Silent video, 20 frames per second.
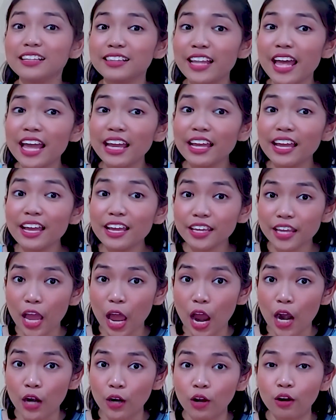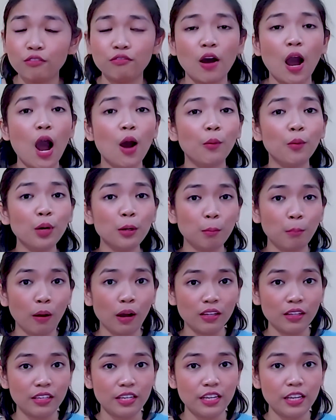Taking care of our
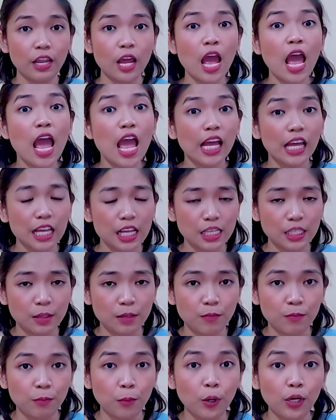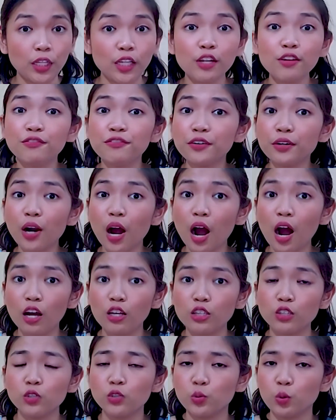body is important for
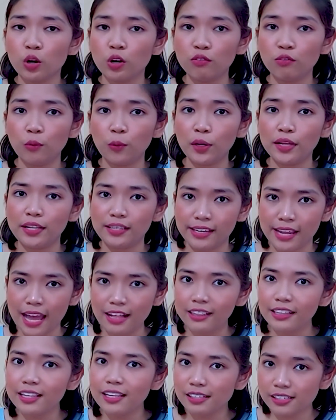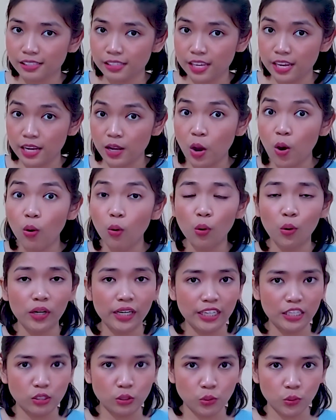us to avoid getting sick or
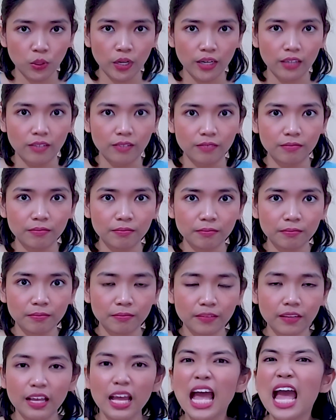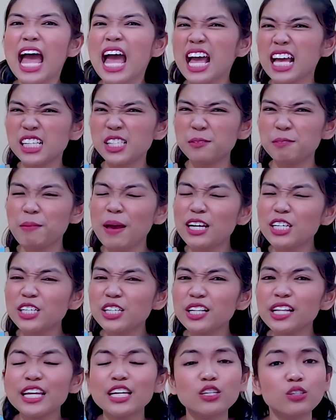injured.
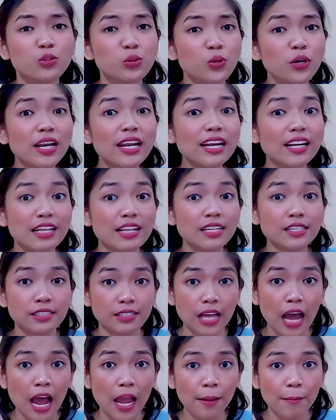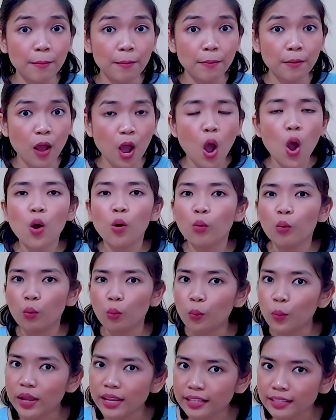Especially during this time,
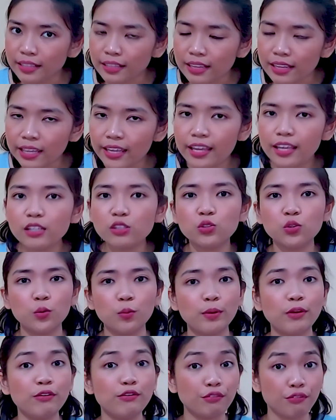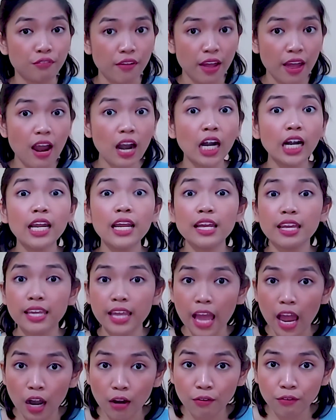we need to be very
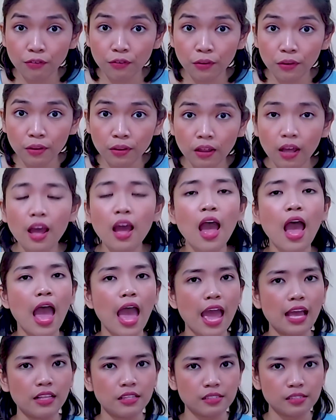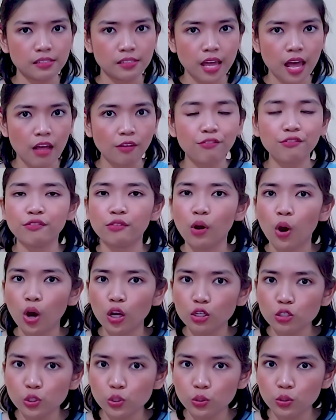careful and
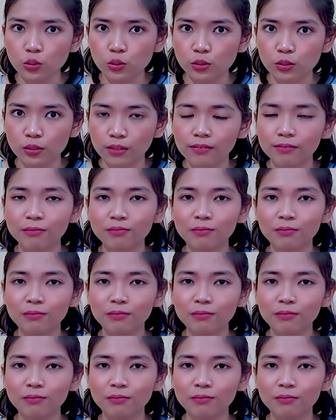self-conscious.